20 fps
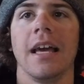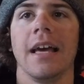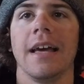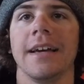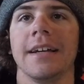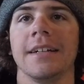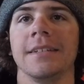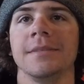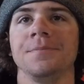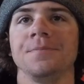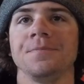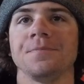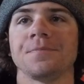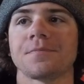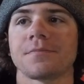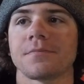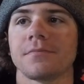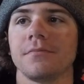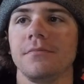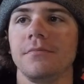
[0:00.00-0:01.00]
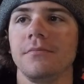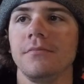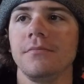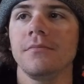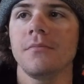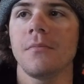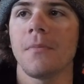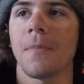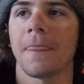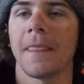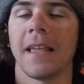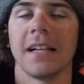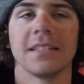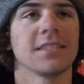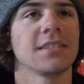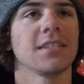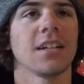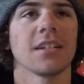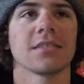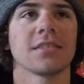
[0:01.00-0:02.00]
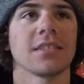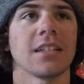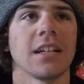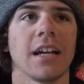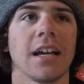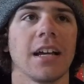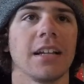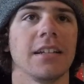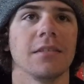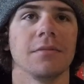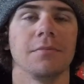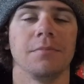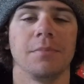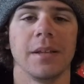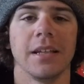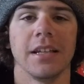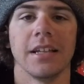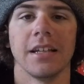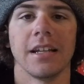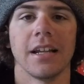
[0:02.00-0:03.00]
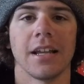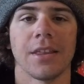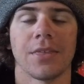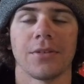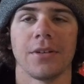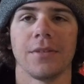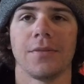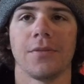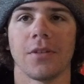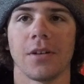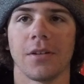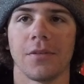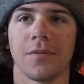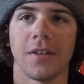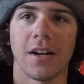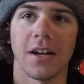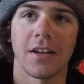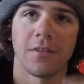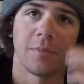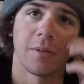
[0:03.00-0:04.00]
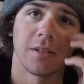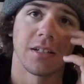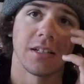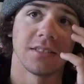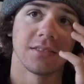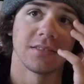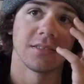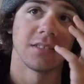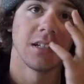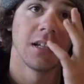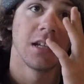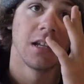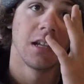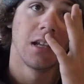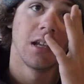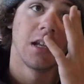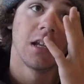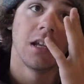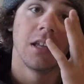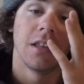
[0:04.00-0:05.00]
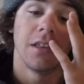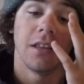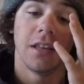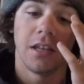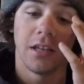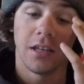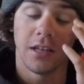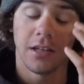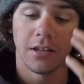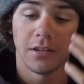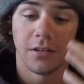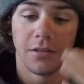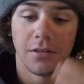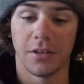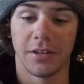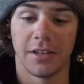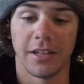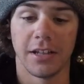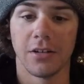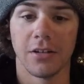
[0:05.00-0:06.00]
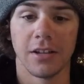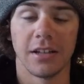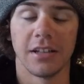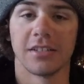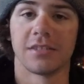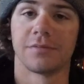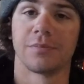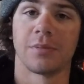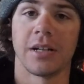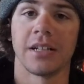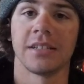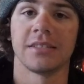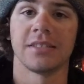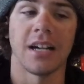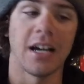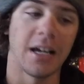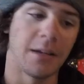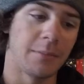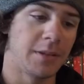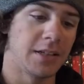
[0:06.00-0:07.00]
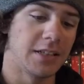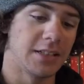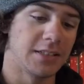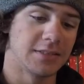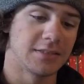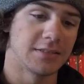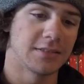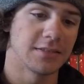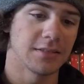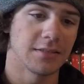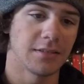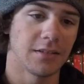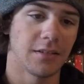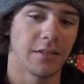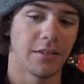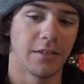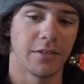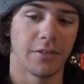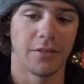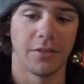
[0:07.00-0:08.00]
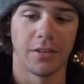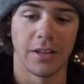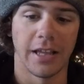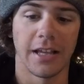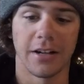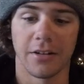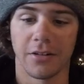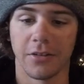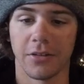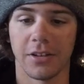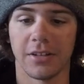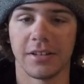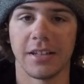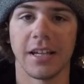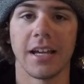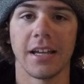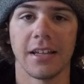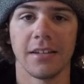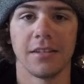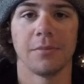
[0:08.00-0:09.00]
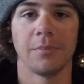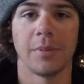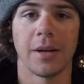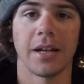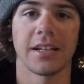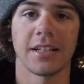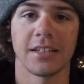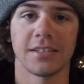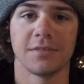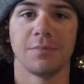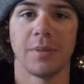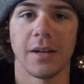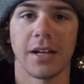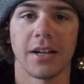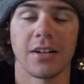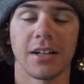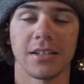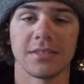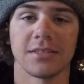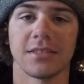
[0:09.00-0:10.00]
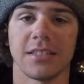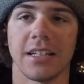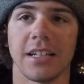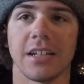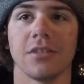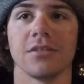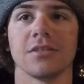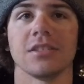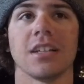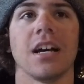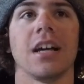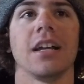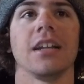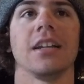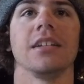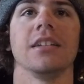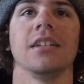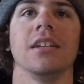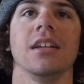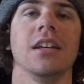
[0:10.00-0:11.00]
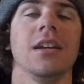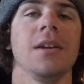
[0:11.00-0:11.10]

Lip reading: and it sucks that I had to be in at 3:45, because the deal in the springtime is later in the day the bite gets better as the day goes on. And